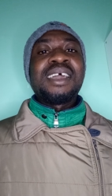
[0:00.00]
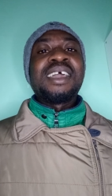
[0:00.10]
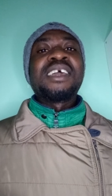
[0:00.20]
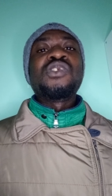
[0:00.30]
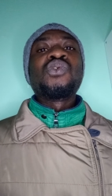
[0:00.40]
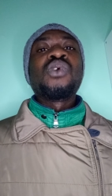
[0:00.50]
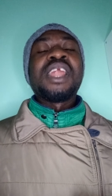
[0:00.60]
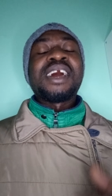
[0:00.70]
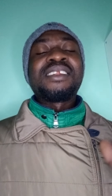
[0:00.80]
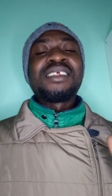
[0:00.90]
and you will
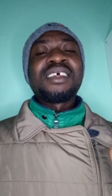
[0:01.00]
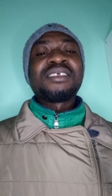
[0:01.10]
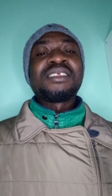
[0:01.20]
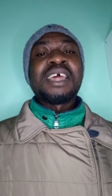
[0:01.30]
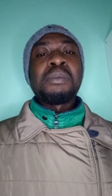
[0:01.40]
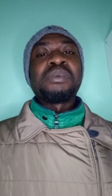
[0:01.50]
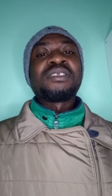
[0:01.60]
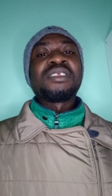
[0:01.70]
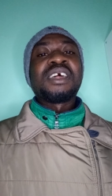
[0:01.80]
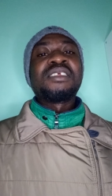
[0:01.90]
address that
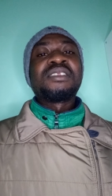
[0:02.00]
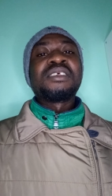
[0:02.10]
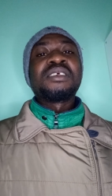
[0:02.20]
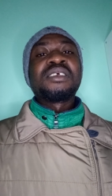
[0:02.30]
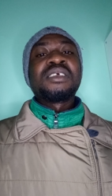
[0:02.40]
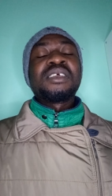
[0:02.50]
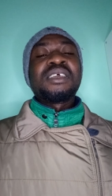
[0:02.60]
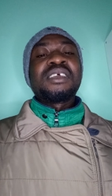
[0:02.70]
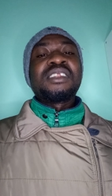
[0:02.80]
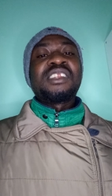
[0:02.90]
personality
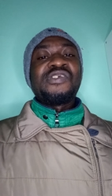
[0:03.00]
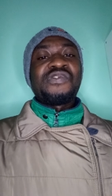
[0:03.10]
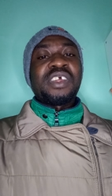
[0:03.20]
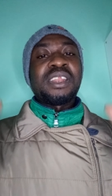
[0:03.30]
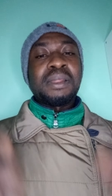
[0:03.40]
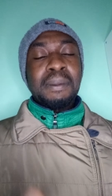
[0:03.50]
different.